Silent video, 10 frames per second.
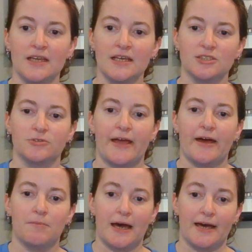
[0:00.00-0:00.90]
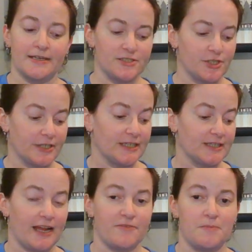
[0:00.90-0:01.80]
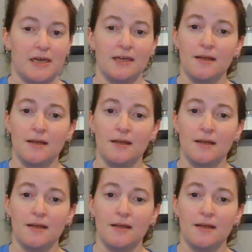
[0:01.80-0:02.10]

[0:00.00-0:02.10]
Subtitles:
So now my circuit that I've made